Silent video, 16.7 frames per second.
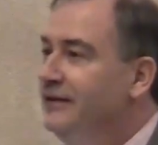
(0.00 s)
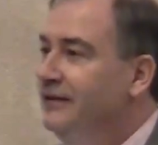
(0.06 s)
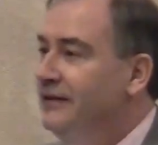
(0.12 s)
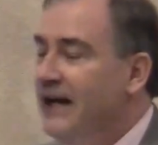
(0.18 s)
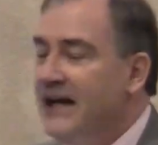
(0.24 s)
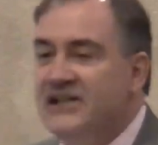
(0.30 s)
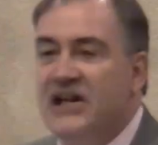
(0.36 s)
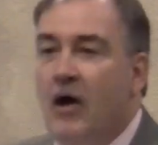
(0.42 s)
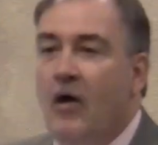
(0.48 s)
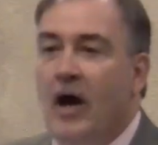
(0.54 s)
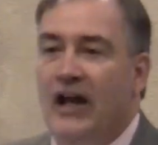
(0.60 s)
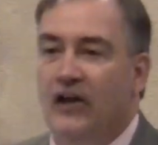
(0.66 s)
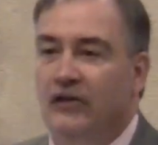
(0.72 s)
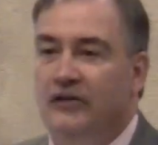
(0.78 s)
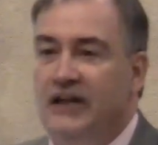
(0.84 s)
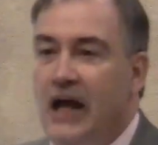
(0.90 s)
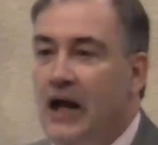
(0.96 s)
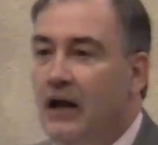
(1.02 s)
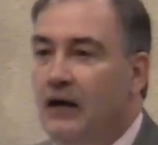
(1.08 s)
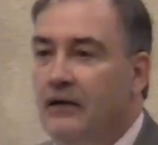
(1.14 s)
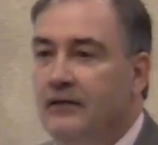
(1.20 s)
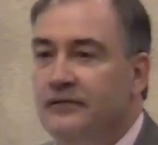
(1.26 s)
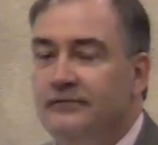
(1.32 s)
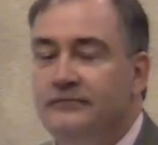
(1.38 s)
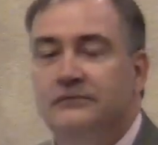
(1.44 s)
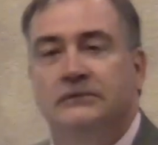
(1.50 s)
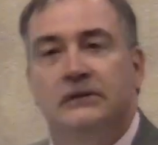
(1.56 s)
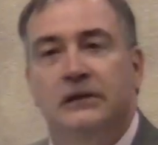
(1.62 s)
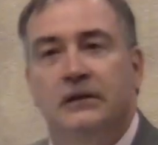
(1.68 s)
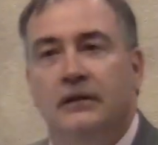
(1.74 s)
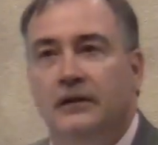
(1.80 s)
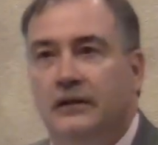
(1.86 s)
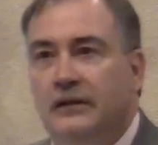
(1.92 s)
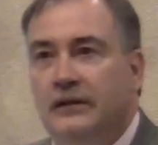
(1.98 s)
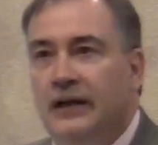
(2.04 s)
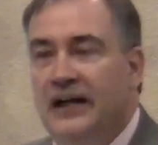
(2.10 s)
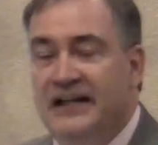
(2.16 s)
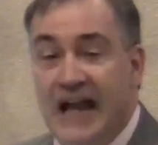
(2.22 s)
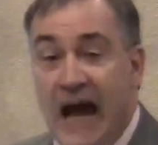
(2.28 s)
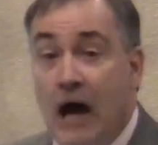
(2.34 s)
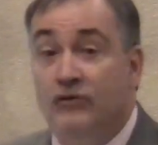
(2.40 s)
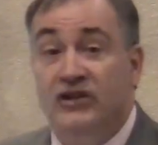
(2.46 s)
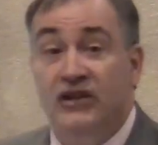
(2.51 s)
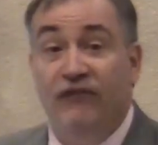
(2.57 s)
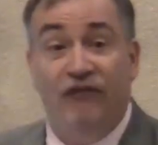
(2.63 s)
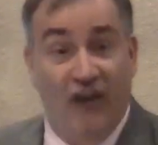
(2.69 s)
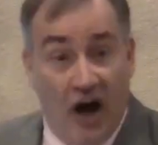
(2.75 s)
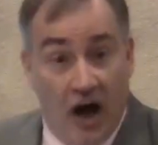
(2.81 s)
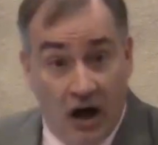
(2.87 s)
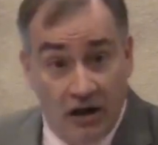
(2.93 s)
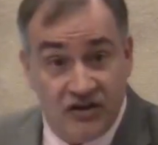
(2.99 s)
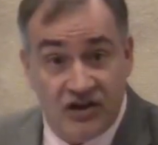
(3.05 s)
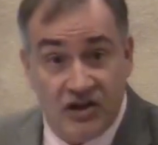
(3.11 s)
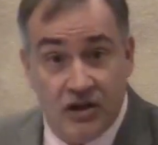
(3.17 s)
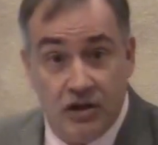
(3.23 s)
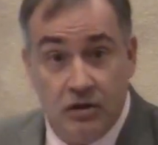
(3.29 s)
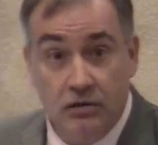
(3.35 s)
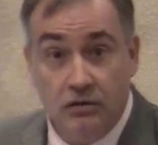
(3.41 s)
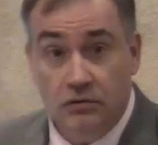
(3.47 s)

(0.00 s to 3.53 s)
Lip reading: That's how I looked at it. A now defunct